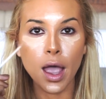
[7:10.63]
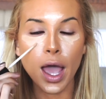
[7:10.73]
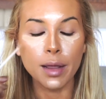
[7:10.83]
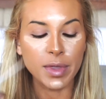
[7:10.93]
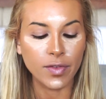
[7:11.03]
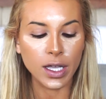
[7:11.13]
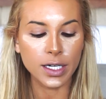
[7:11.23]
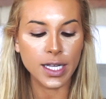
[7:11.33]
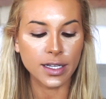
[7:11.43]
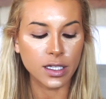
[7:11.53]
And I'm even
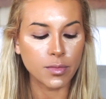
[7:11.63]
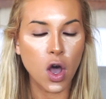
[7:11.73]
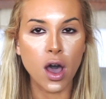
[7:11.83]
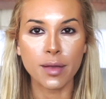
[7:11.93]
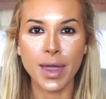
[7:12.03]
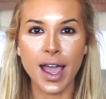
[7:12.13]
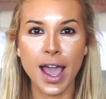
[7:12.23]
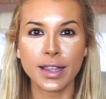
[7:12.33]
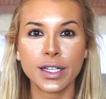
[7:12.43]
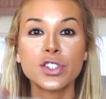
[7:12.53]
gonna take some on my
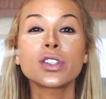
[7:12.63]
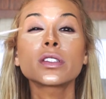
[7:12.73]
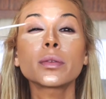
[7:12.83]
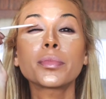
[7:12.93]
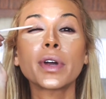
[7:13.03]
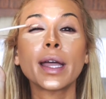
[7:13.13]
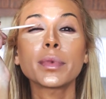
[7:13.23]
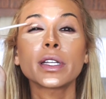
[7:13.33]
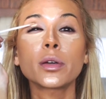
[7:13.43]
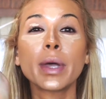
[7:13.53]
eyelids just to prime
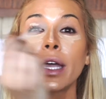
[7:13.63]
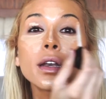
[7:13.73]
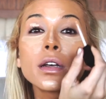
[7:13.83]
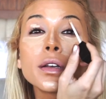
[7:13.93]
a little bit.